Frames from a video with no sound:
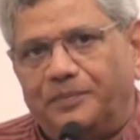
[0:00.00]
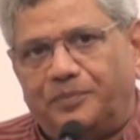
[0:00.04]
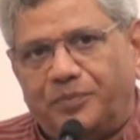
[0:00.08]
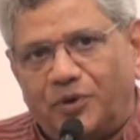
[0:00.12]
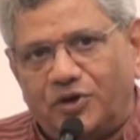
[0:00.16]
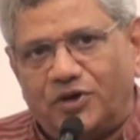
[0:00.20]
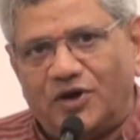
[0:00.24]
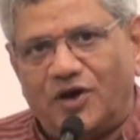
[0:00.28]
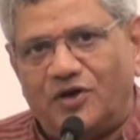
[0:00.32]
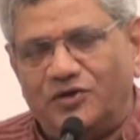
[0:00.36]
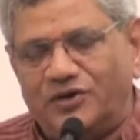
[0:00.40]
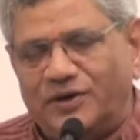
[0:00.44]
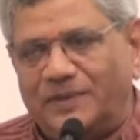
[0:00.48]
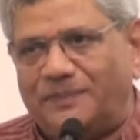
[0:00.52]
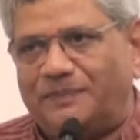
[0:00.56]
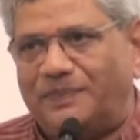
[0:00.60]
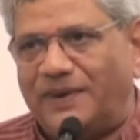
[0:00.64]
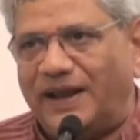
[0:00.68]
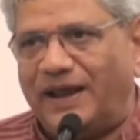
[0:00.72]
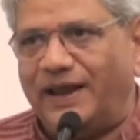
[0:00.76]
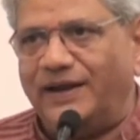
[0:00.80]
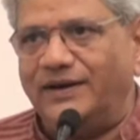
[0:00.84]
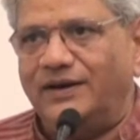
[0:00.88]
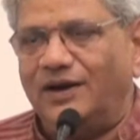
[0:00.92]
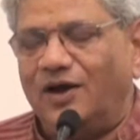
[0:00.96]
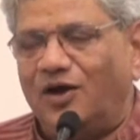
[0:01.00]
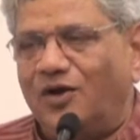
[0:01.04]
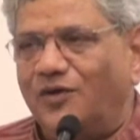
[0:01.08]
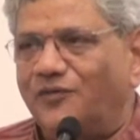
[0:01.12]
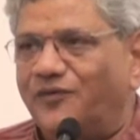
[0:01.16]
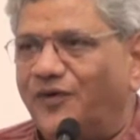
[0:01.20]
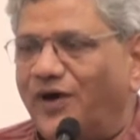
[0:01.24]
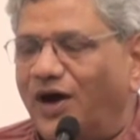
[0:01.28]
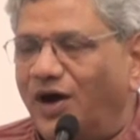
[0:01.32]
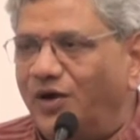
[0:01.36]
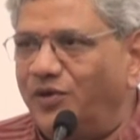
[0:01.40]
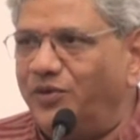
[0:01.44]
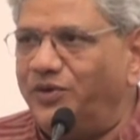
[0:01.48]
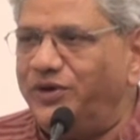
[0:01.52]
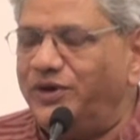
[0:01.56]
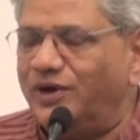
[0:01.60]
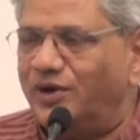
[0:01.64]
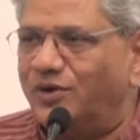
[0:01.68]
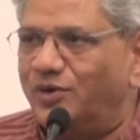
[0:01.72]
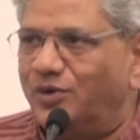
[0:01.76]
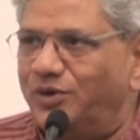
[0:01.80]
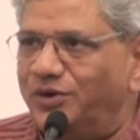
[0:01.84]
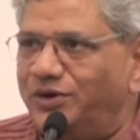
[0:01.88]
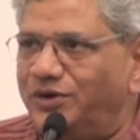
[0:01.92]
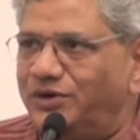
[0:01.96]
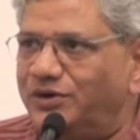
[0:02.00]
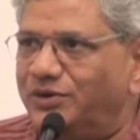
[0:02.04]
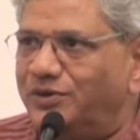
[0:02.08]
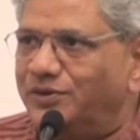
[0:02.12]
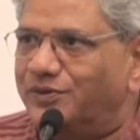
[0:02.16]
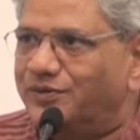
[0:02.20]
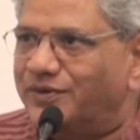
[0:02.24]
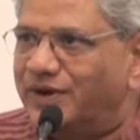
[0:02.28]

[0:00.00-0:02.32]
put out a plan of how you are going to